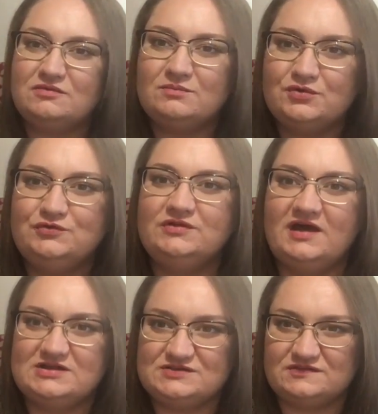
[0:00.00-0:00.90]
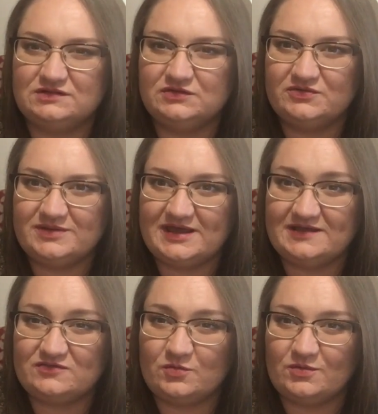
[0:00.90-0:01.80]
moonlight just
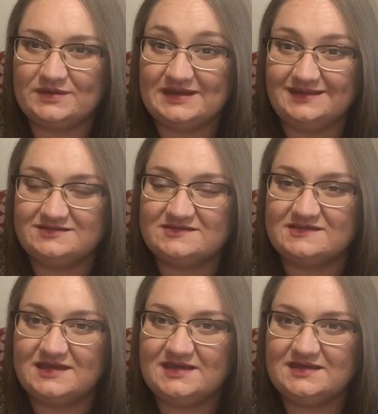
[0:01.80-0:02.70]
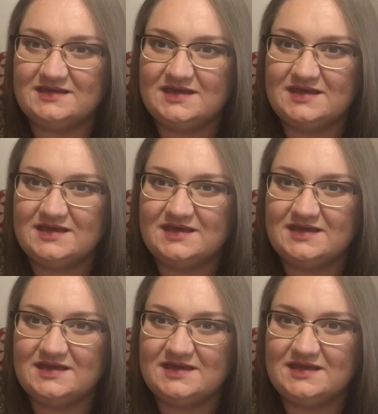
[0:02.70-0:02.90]
illuminates what we need to see,